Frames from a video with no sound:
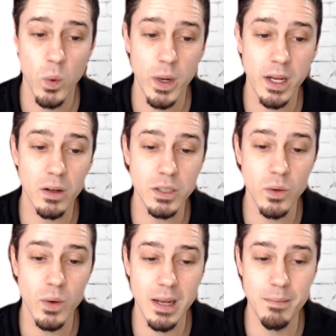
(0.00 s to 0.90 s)
We can
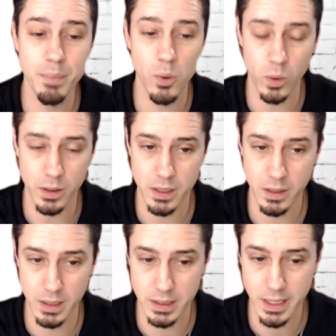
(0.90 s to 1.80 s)
also
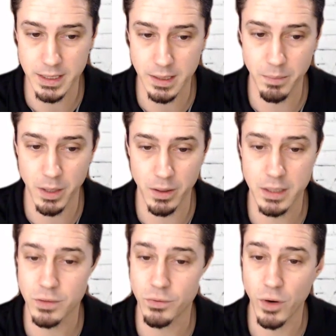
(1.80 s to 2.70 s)
import these custom
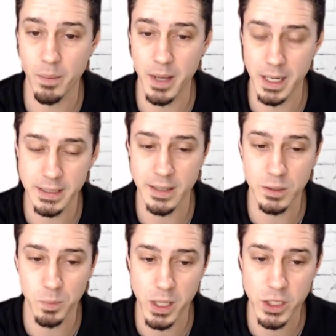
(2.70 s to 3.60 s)
periods from an
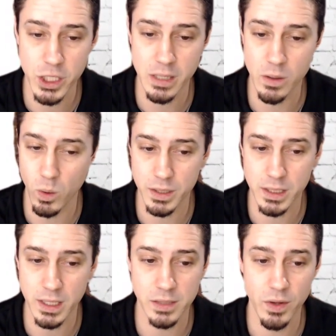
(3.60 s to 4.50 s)
Excel spreadsheet or
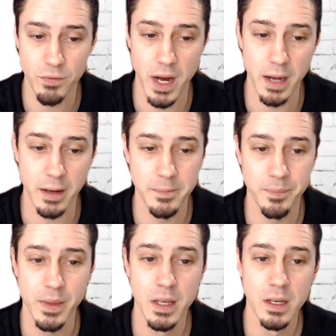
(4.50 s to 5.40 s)
CSV file.
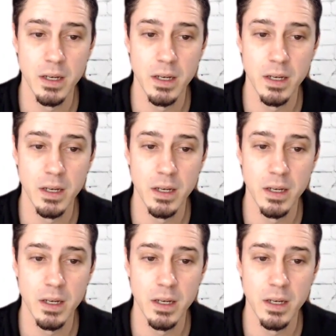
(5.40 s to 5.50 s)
